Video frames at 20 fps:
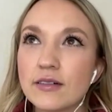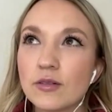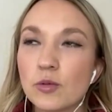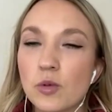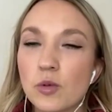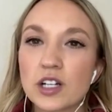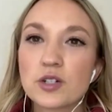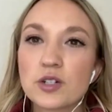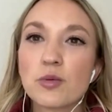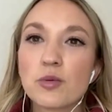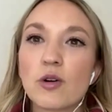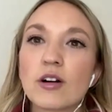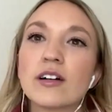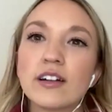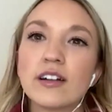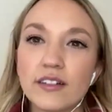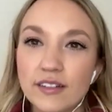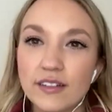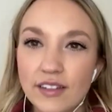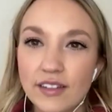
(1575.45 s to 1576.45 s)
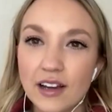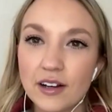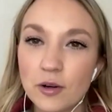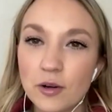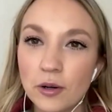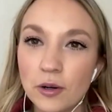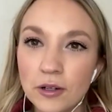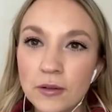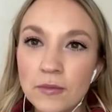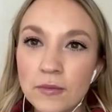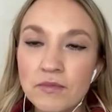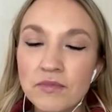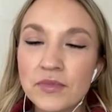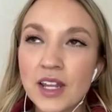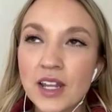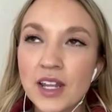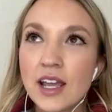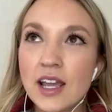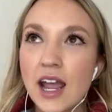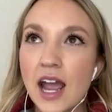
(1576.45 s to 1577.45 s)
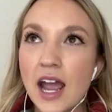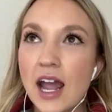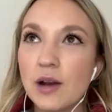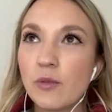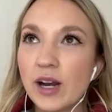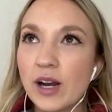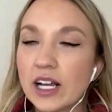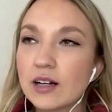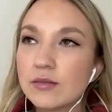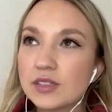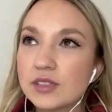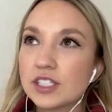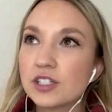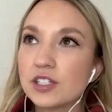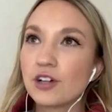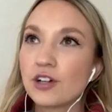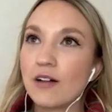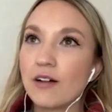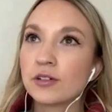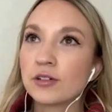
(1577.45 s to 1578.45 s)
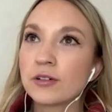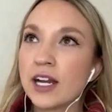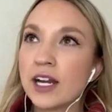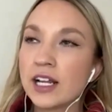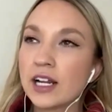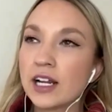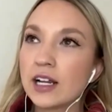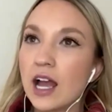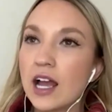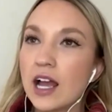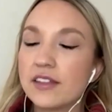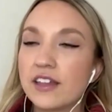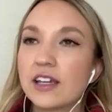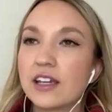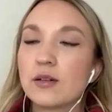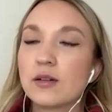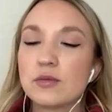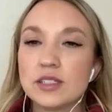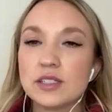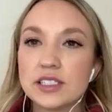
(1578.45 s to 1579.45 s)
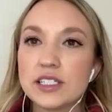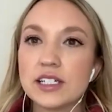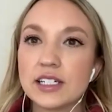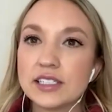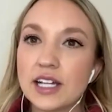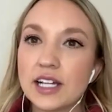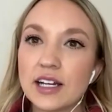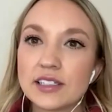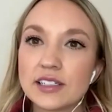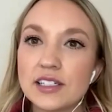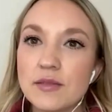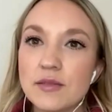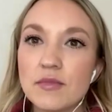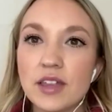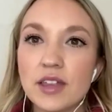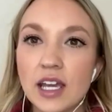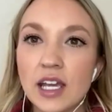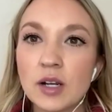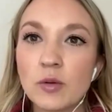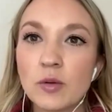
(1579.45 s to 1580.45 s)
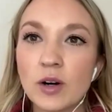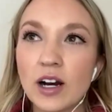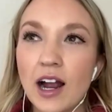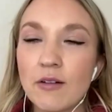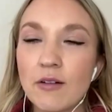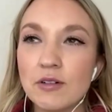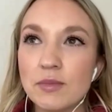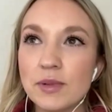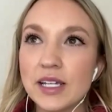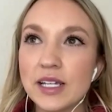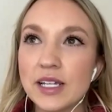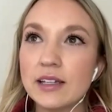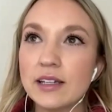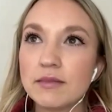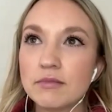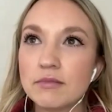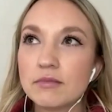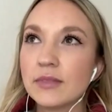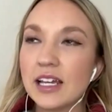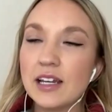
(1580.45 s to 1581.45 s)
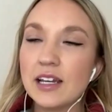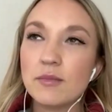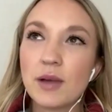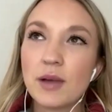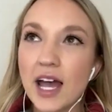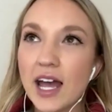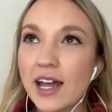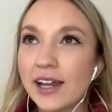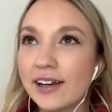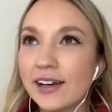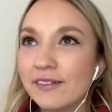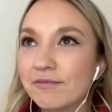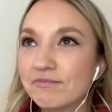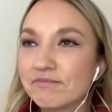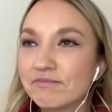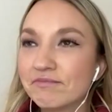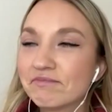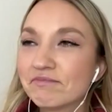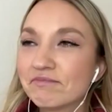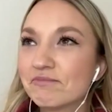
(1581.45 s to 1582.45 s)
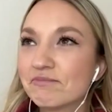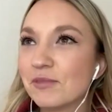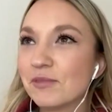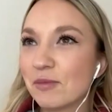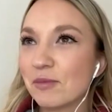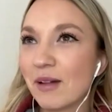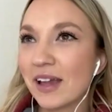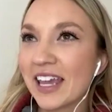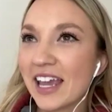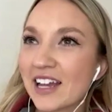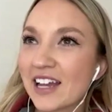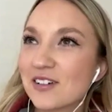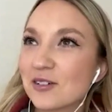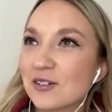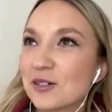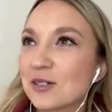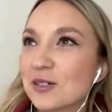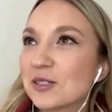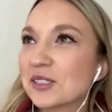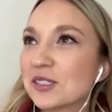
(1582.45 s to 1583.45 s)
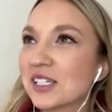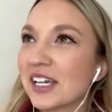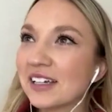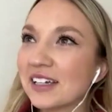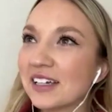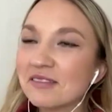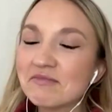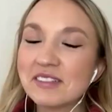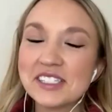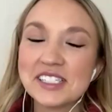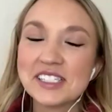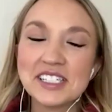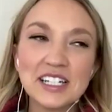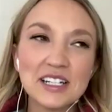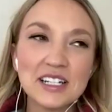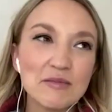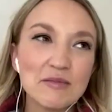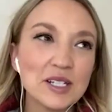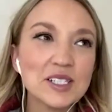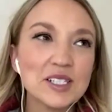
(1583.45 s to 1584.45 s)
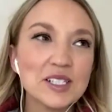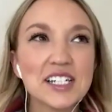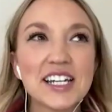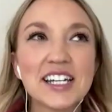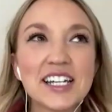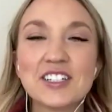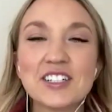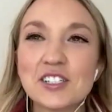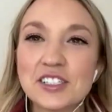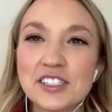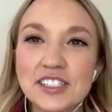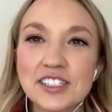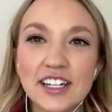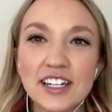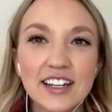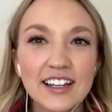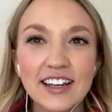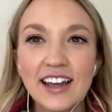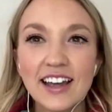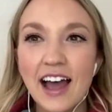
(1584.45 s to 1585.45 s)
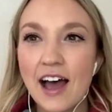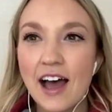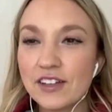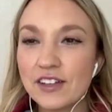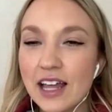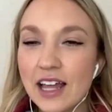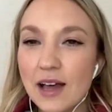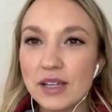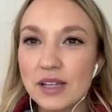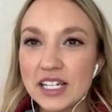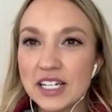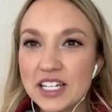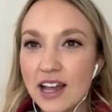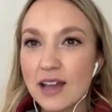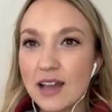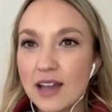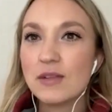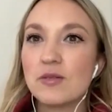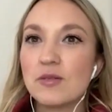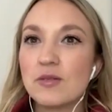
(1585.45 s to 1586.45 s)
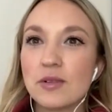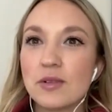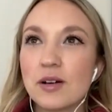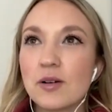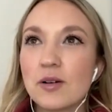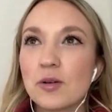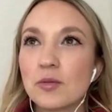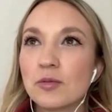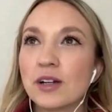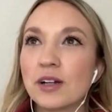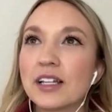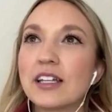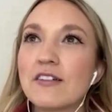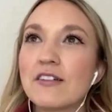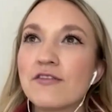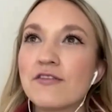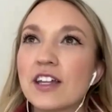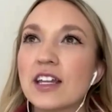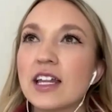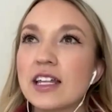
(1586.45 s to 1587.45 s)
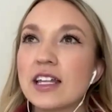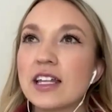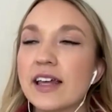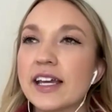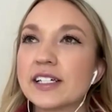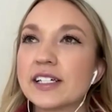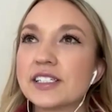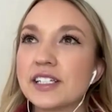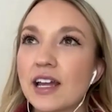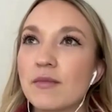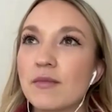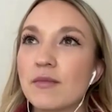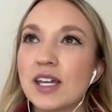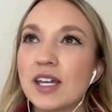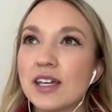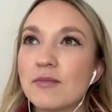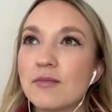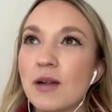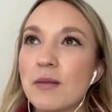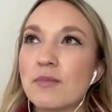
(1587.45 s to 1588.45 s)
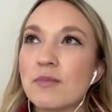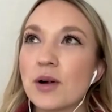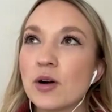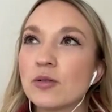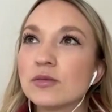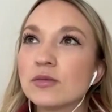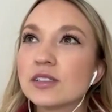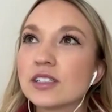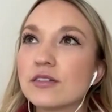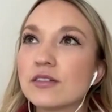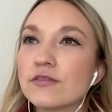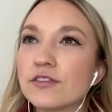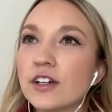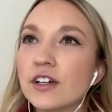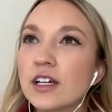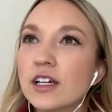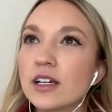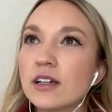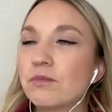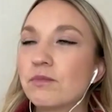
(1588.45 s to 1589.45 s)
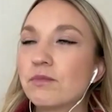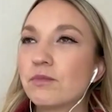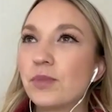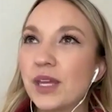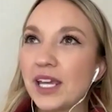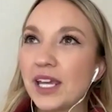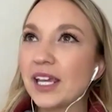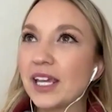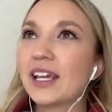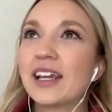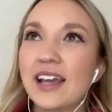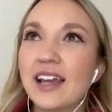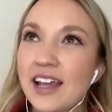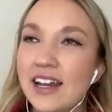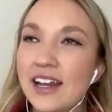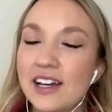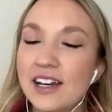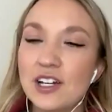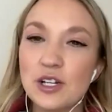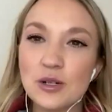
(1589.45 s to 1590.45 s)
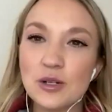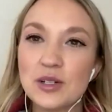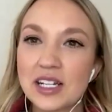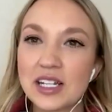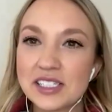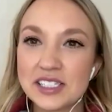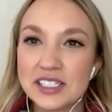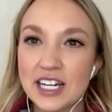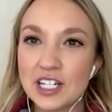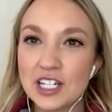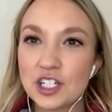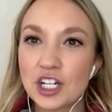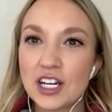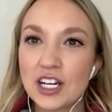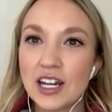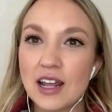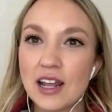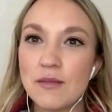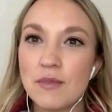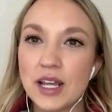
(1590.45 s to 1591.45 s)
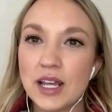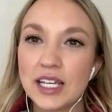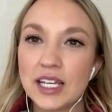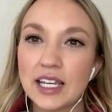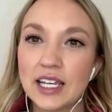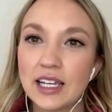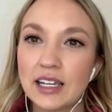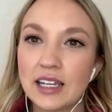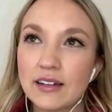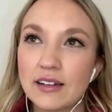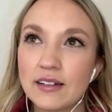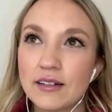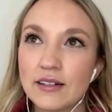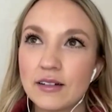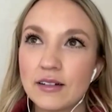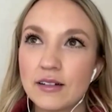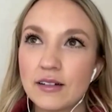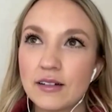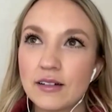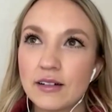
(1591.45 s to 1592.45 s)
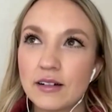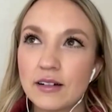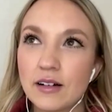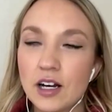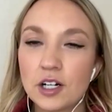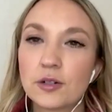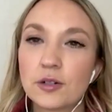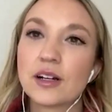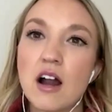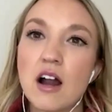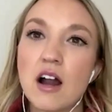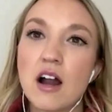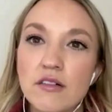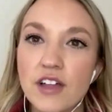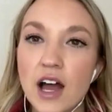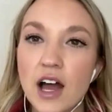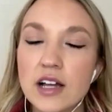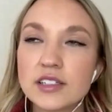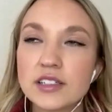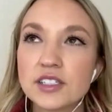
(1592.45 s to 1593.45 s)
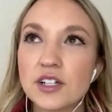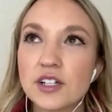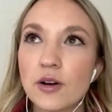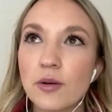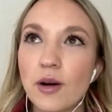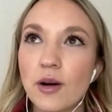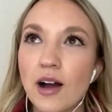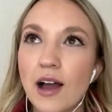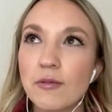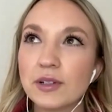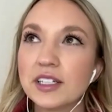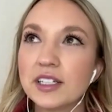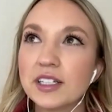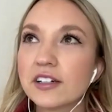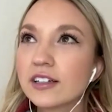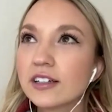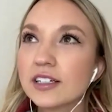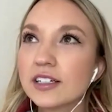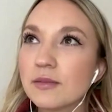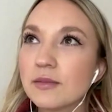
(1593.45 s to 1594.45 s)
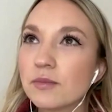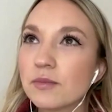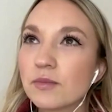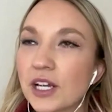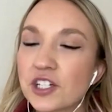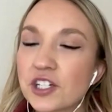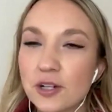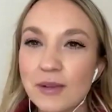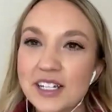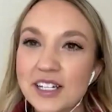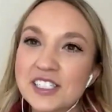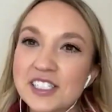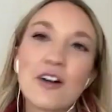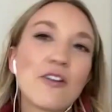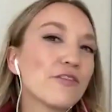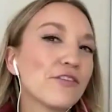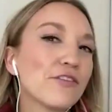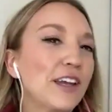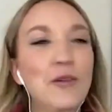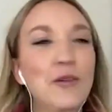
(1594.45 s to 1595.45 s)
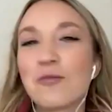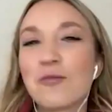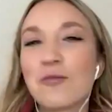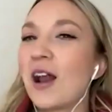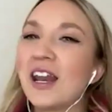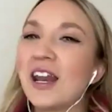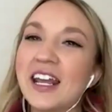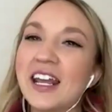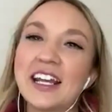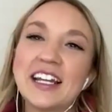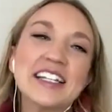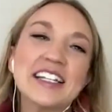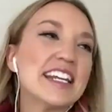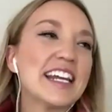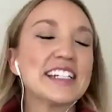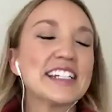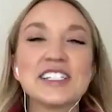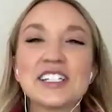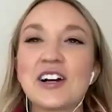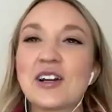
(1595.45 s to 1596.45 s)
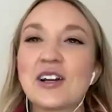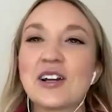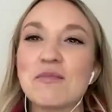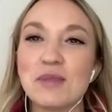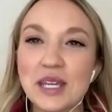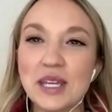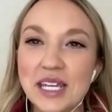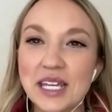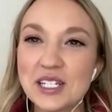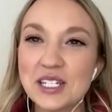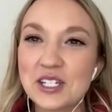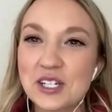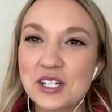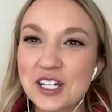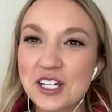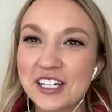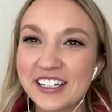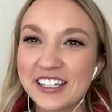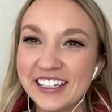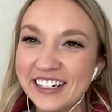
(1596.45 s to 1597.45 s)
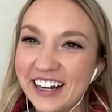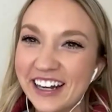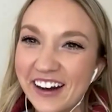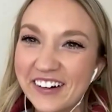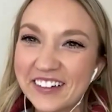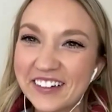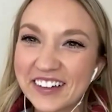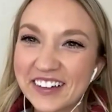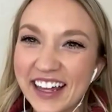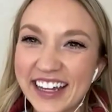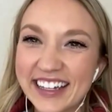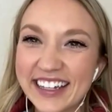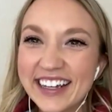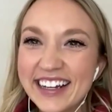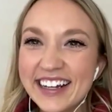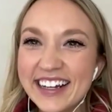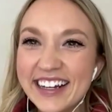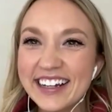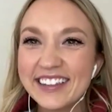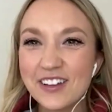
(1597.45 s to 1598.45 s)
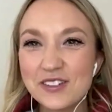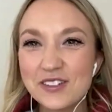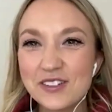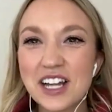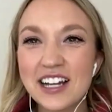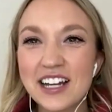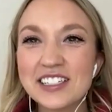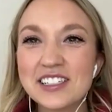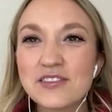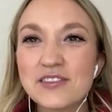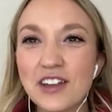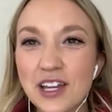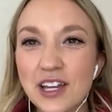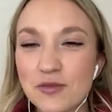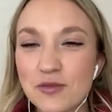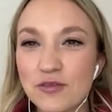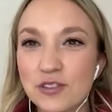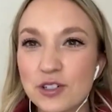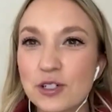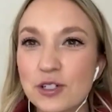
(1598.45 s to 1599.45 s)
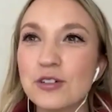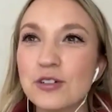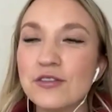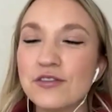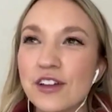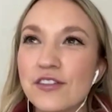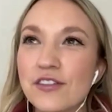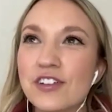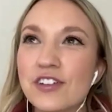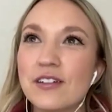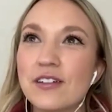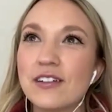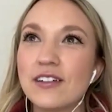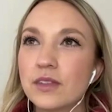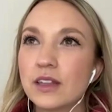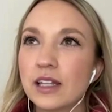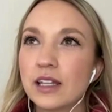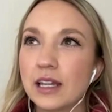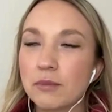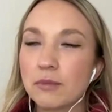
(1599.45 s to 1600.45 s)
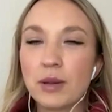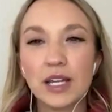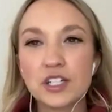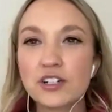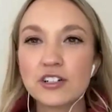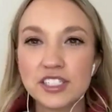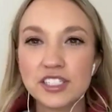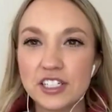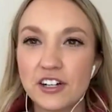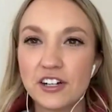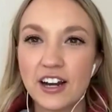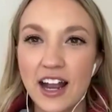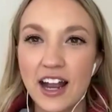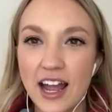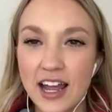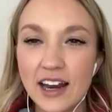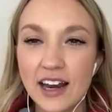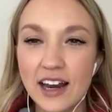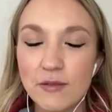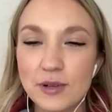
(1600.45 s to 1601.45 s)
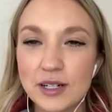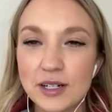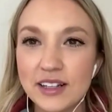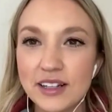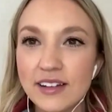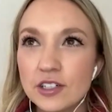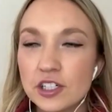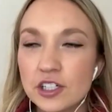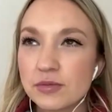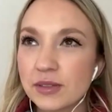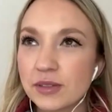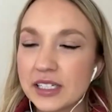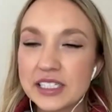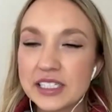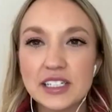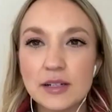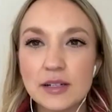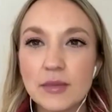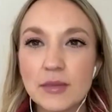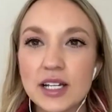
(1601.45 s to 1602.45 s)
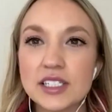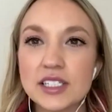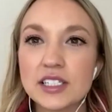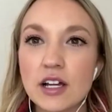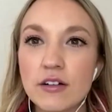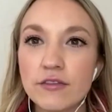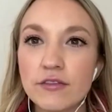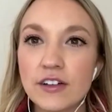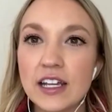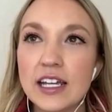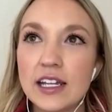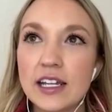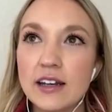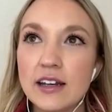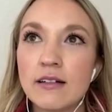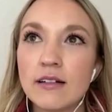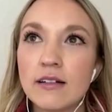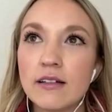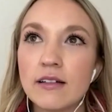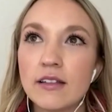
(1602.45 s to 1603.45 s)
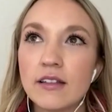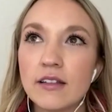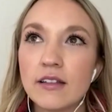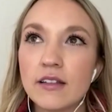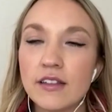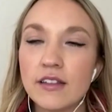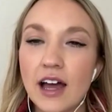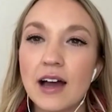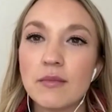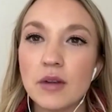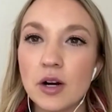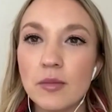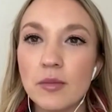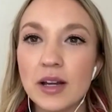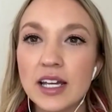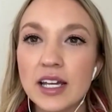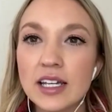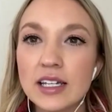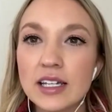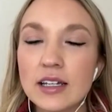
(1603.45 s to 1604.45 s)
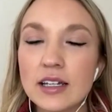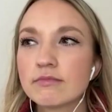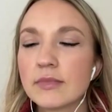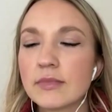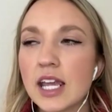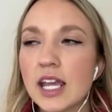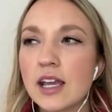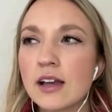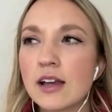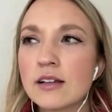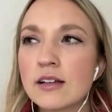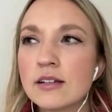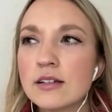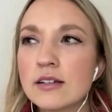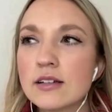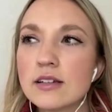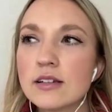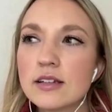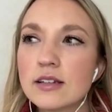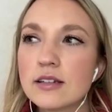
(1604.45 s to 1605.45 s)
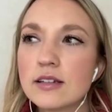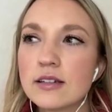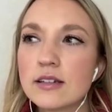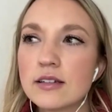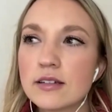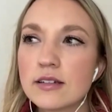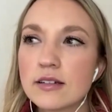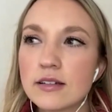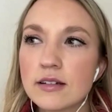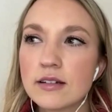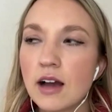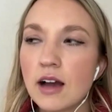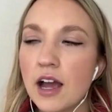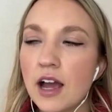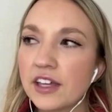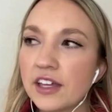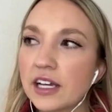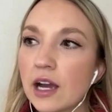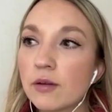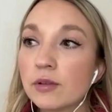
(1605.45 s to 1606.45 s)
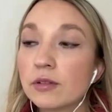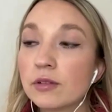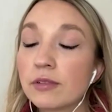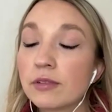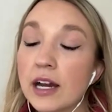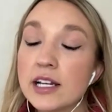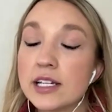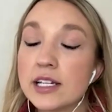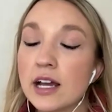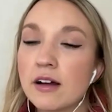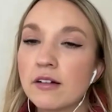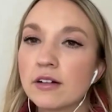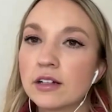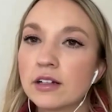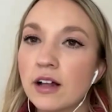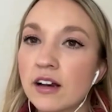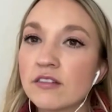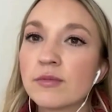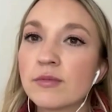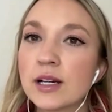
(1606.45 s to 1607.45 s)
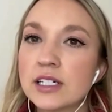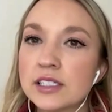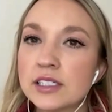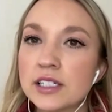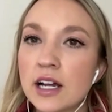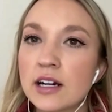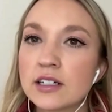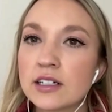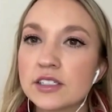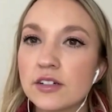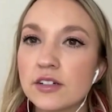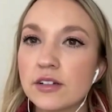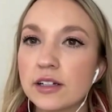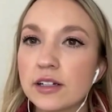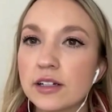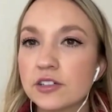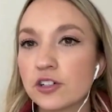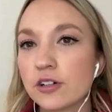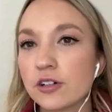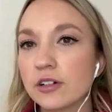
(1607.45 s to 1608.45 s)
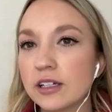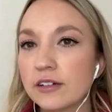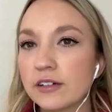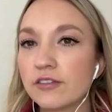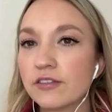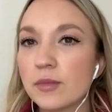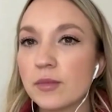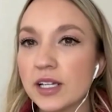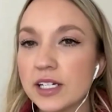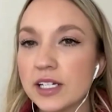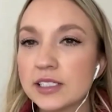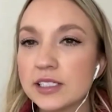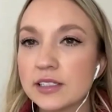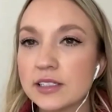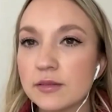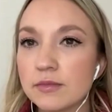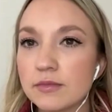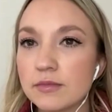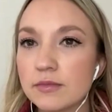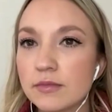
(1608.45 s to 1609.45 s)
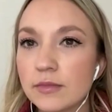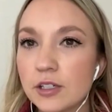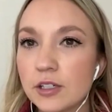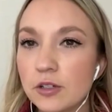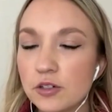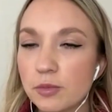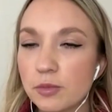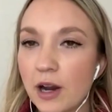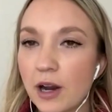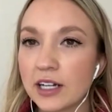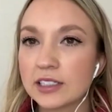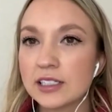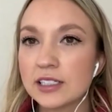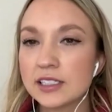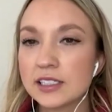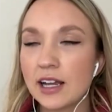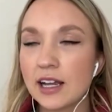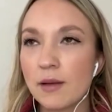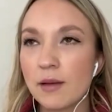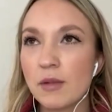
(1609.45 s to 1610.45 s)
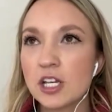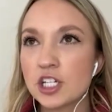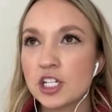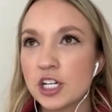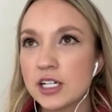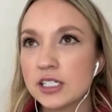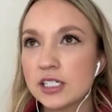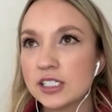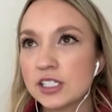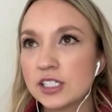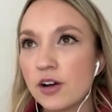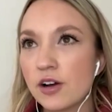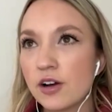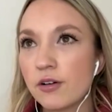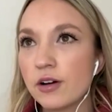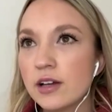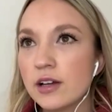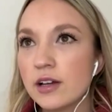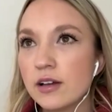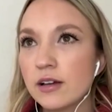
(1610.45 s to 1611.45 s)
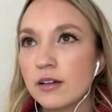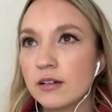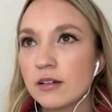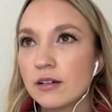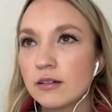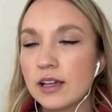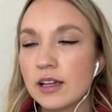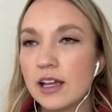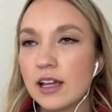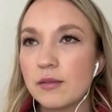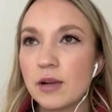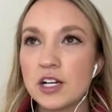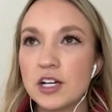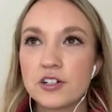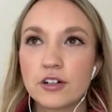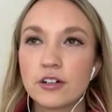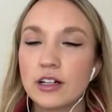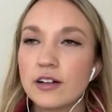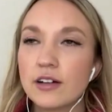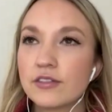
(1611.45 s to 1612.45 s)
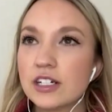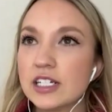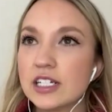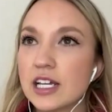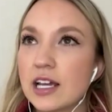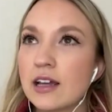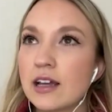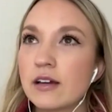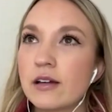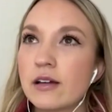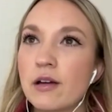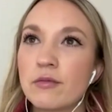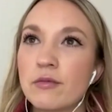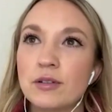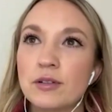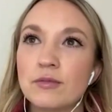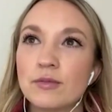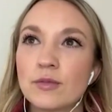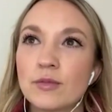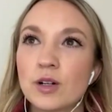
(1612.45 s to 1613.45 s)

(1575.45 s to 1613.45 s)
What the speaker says: work toward that goal. And when it comes to travel writing, I think it was the exact same thing, where I would be in bed with my candles, like listening to music, just having that me time and really feeling the excitement in my bones of being in a new destination and making a career out of that. So I would literally picture myself like running and dancing on a beach, like those kinds of like true vivid like pictures in your head. I would just really see myself in that moment. And I think I would write down a lot of my desires. So like journaling for me is a huge practice, like I mentioned. So in my journal every day, I would